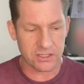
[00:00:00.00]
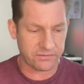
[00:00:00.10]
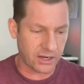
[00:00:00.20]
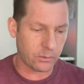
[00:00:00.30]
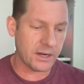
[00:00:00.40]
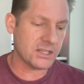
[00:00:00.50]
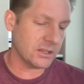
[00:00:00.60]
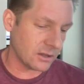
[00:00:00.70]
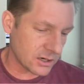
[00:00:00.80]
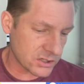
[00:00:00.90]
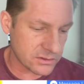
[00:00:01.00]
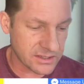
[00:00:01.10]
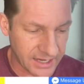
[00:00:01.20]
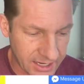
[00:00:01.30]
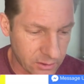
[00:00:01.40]
fundraising, large orders,
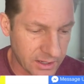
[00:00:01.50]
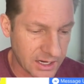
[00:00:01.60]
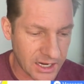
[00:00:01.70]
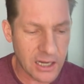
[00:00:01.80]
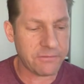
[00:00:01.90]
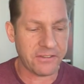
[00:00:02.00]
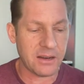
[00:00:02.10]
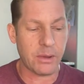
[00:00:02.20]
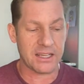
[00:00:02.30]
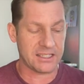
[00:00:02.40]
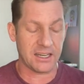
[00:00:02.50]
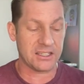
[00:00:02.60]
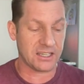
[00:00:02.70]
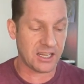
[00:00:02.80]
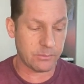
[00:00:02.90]
catering, and any feedback, send
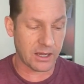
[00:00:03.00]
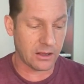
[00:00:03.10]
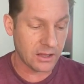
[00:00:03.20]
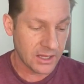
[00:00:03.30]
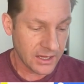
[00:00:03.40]
us an email.